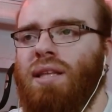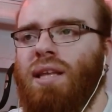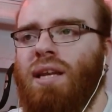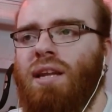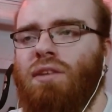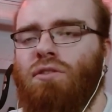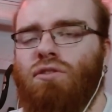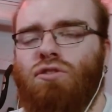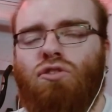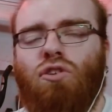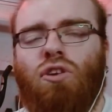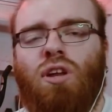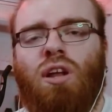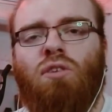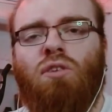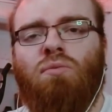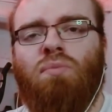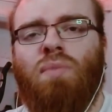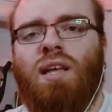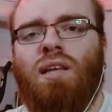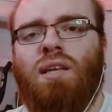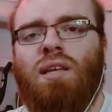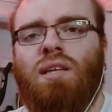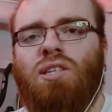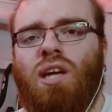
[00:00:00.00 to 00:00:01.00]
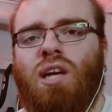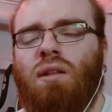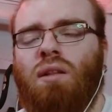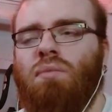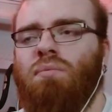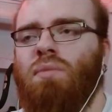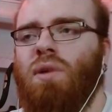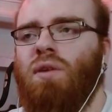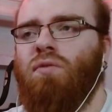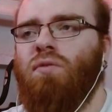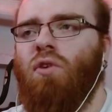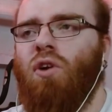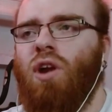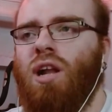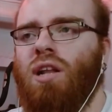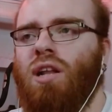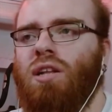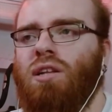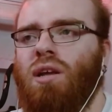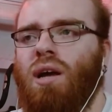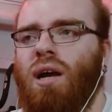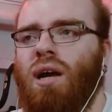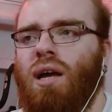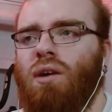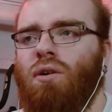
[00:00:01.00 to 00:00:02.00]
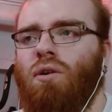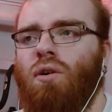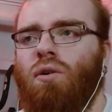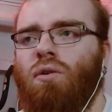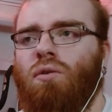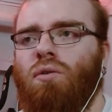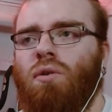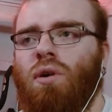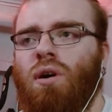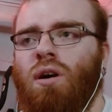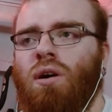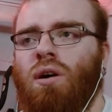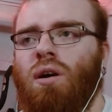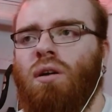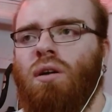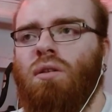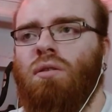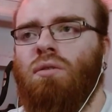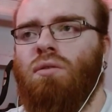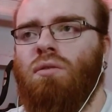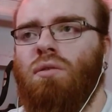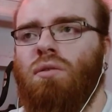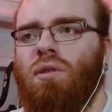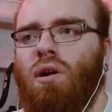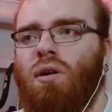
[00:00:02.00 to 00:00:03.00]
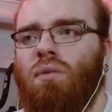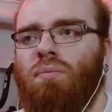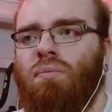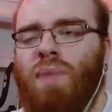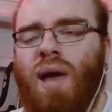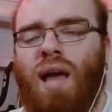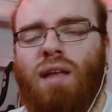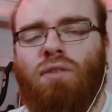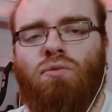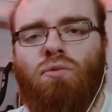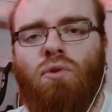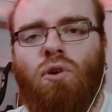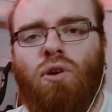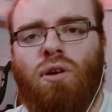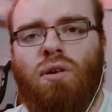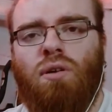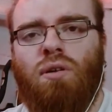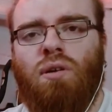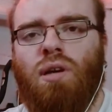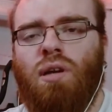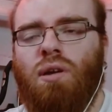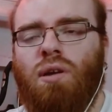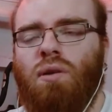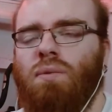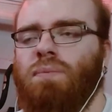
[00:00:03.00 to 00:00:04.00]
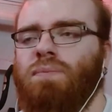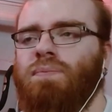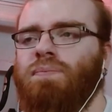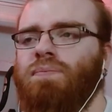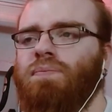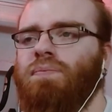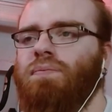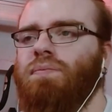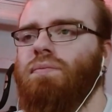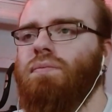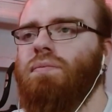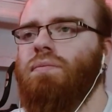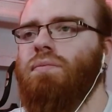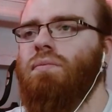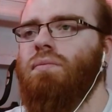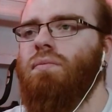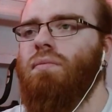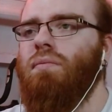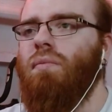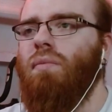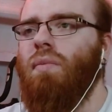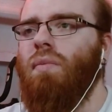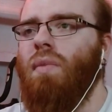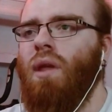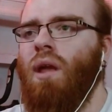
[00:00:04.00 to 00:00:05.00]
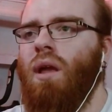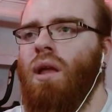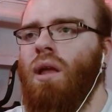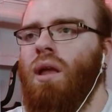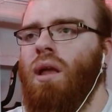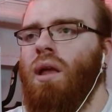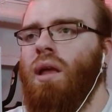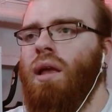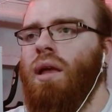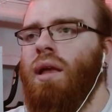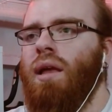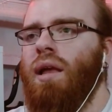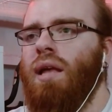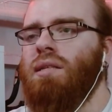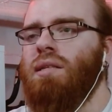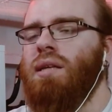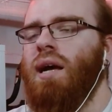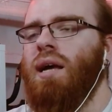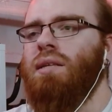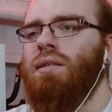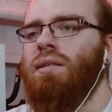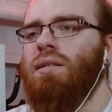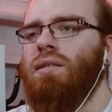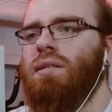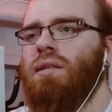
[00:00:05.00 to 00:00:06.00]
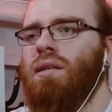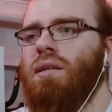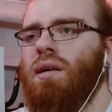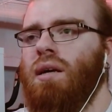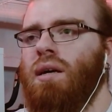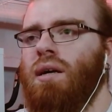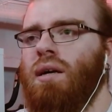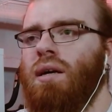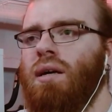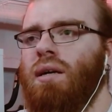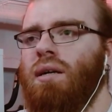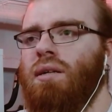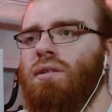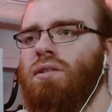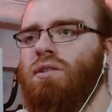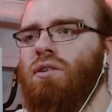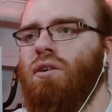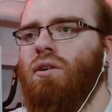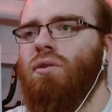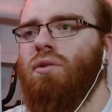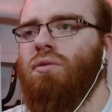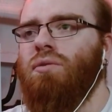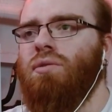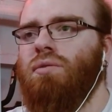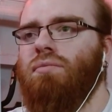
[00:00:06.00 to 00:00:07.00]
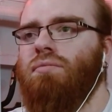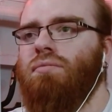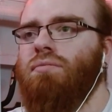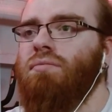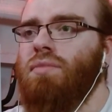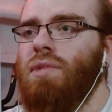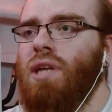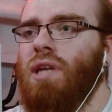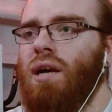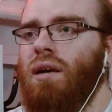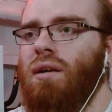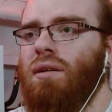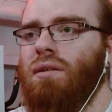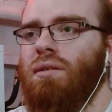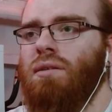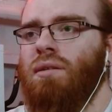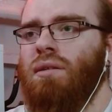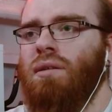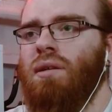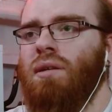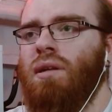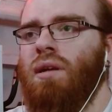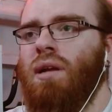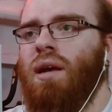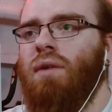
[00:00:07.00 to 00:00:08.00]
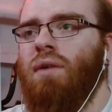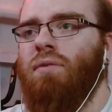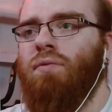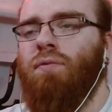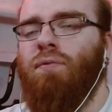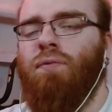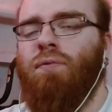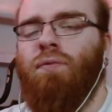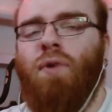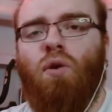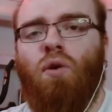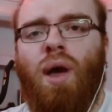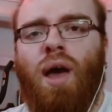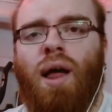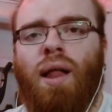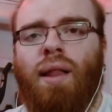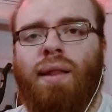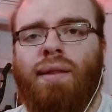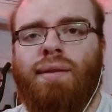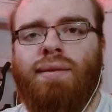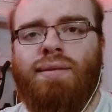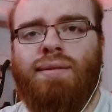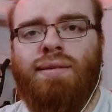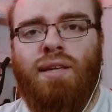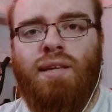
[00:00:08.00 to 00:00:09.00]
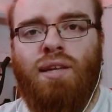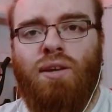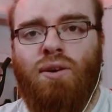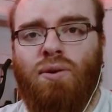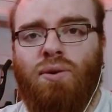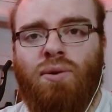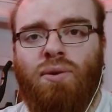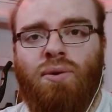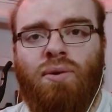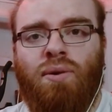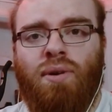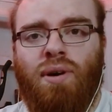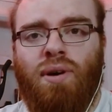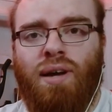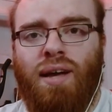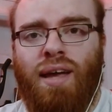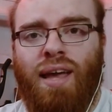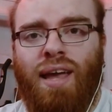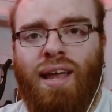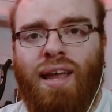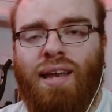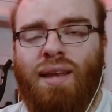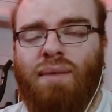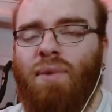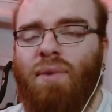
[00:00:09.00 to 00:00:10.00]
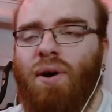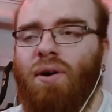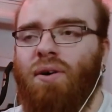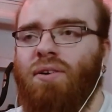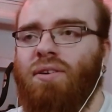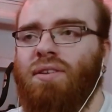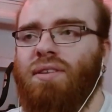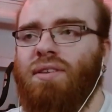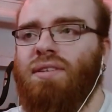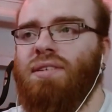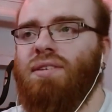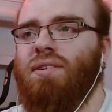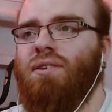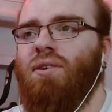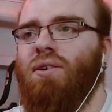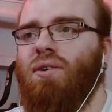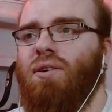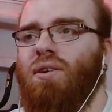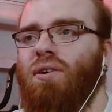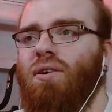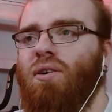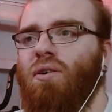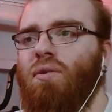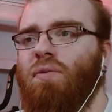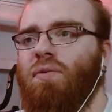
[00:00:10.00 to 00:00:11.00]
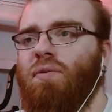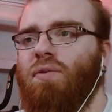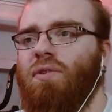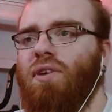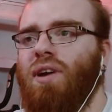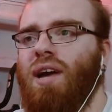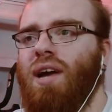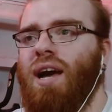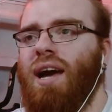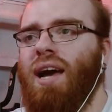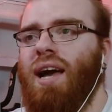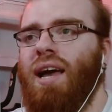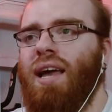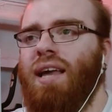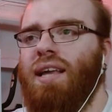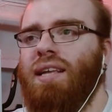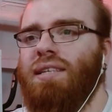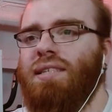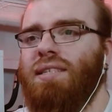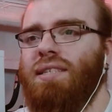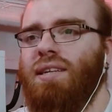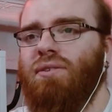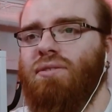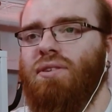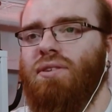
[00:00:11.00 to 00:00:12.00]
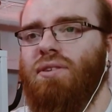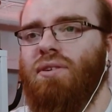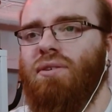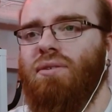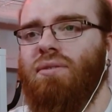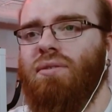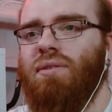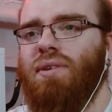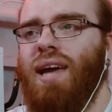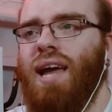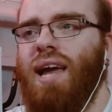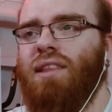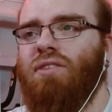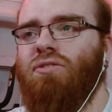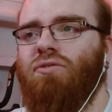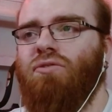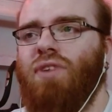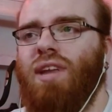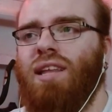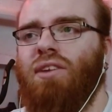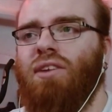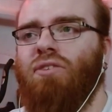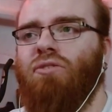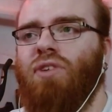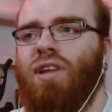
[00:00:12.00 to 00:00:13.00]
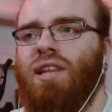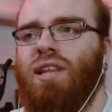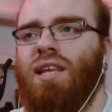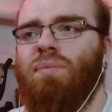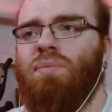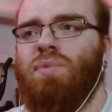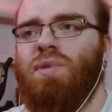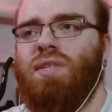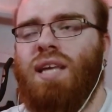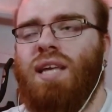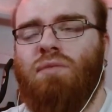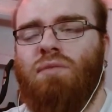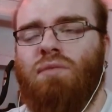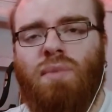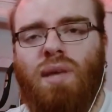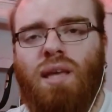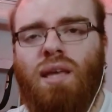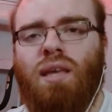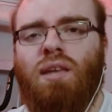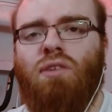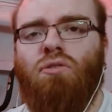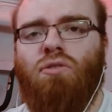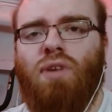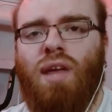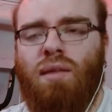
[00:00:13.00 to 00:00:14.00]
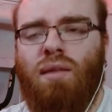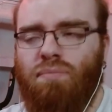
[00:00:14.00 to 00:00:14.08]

But I need to sort out my channel before I go now back to work, you know. Yes, guys, so yeah, farewell, see you in a month. Hopefully, guys, don't get really upset with me.